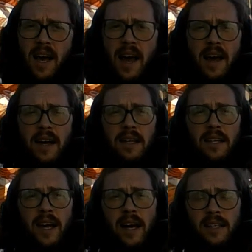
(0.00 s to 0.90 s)

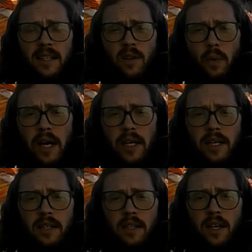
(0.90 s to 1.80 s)
and that
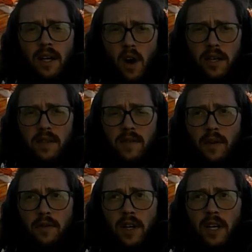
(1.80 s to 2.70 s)
the cause of
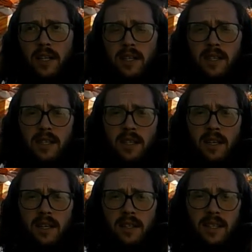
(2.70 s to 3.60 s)
suffering is
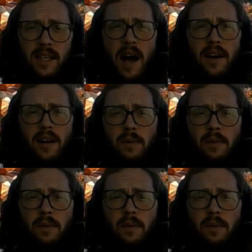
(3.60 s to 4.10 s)
desire.